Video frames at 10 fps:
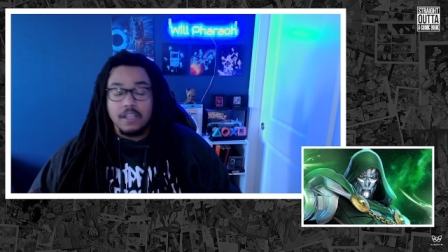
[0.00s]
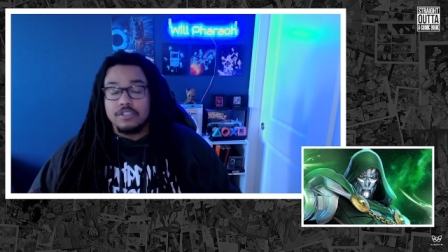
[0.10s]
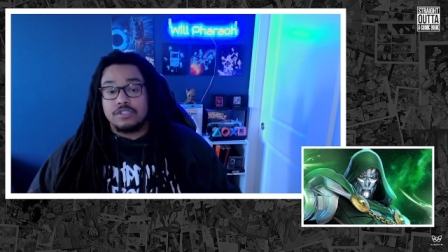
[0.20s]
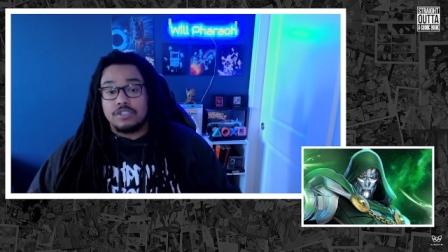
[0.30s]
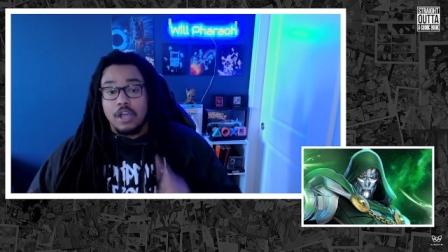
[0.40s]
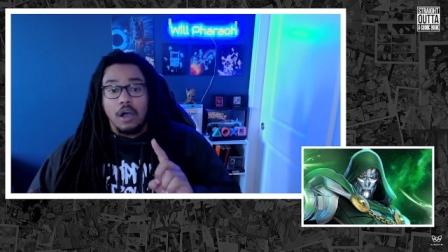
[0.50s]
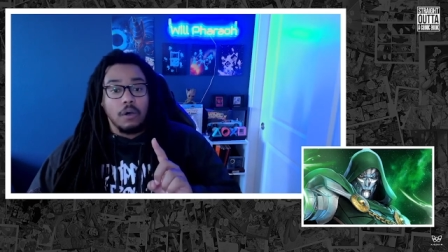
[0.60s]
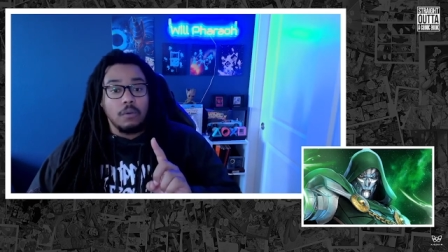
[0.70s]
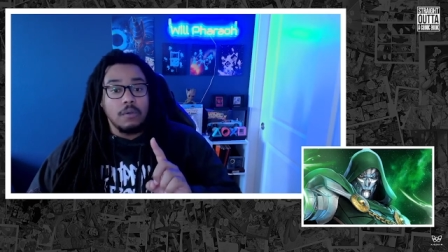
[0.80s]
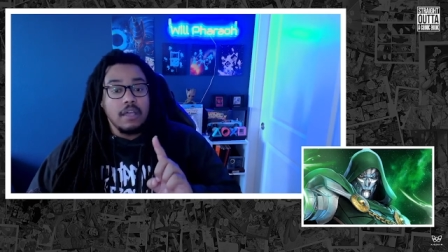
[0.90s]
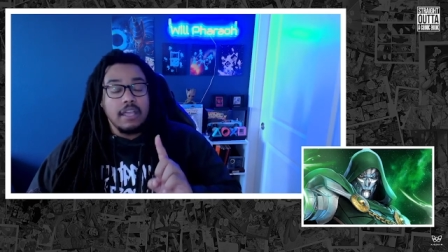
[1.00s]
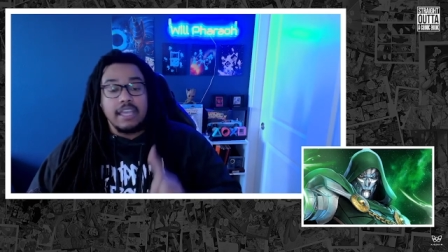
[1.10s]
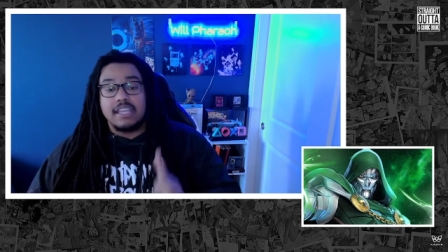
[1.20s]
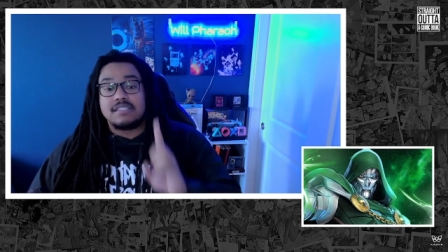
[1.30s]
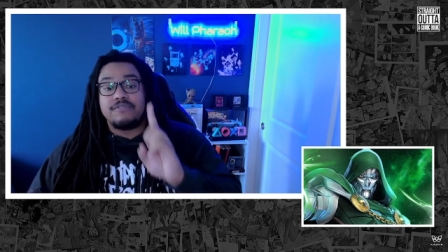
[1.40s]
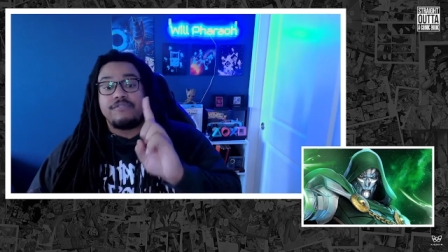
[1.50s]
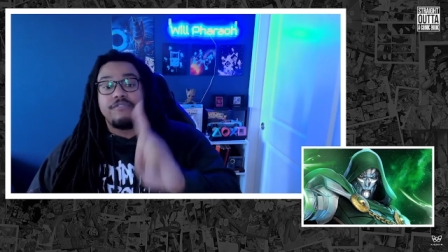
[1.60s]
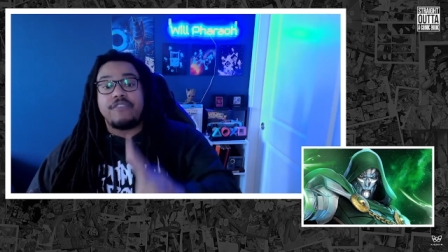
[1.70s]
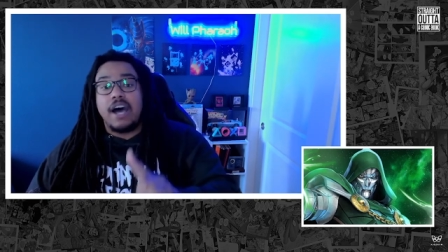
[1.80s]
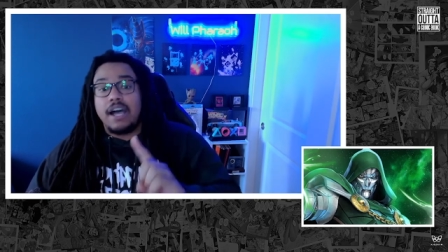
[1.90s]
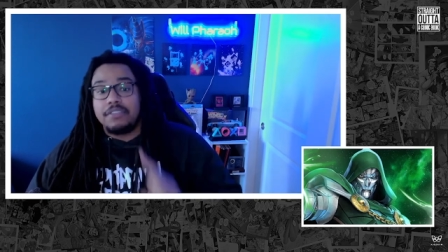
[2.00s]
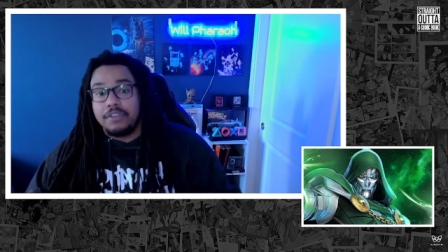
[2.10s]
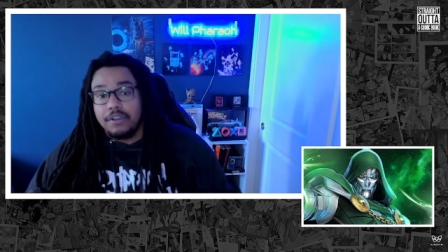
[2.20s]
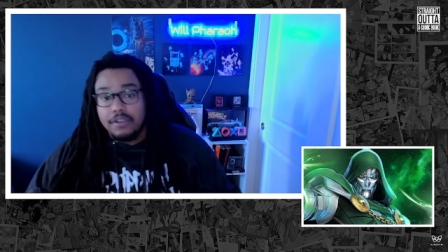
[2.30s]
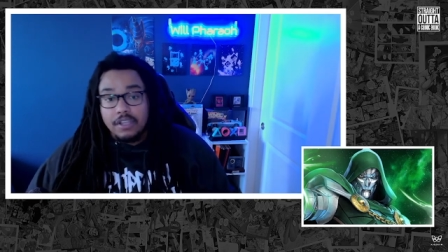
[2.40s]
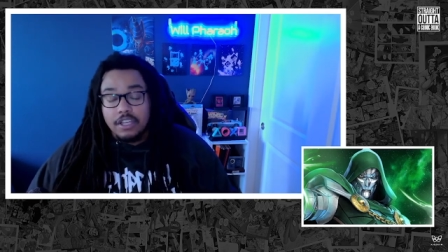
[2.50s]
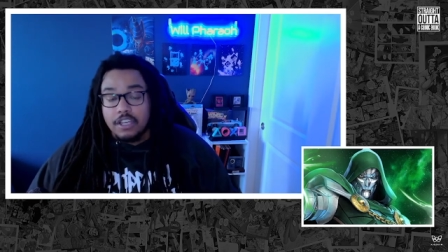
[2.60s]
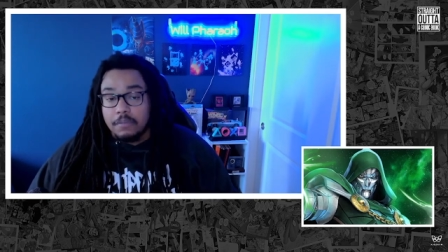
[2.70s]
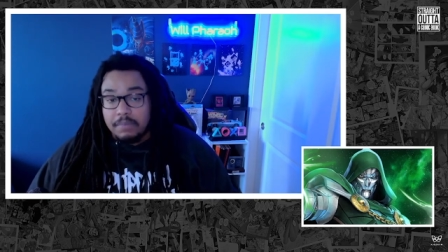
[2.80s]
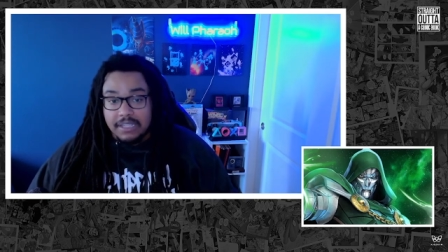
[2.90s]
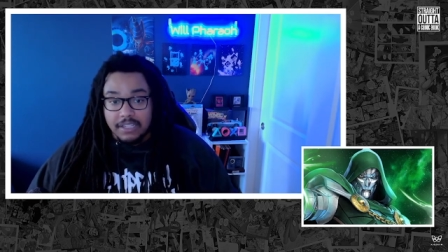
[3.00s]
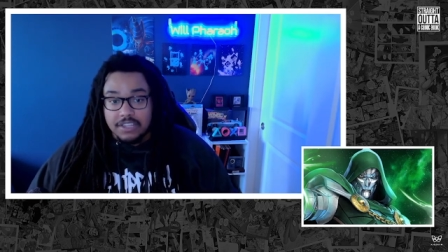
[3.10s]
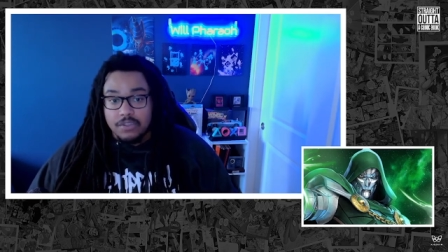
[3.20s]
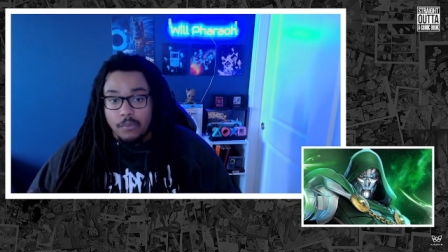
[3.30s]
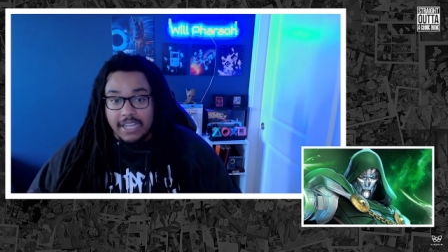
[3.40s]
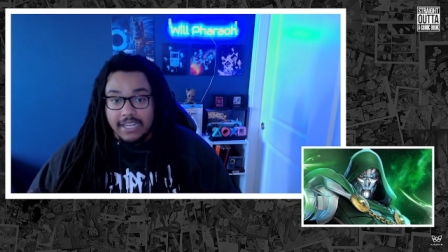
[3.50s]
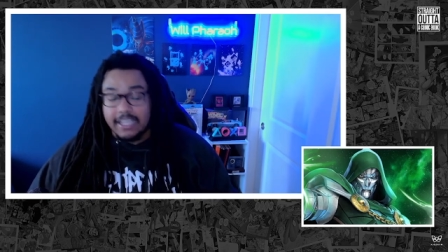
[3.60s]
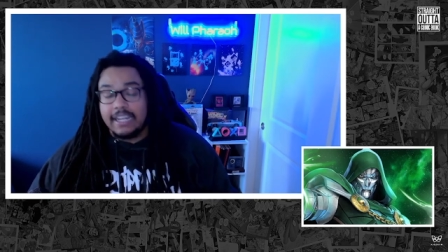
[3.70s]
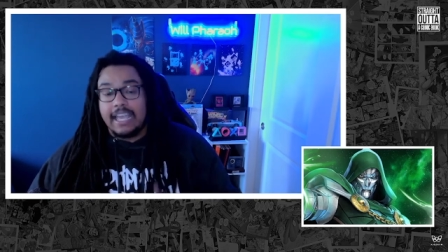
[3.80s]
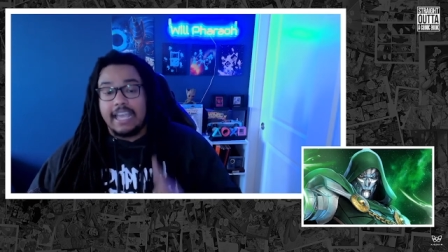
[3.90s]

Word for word: So his father could be Lithuanian,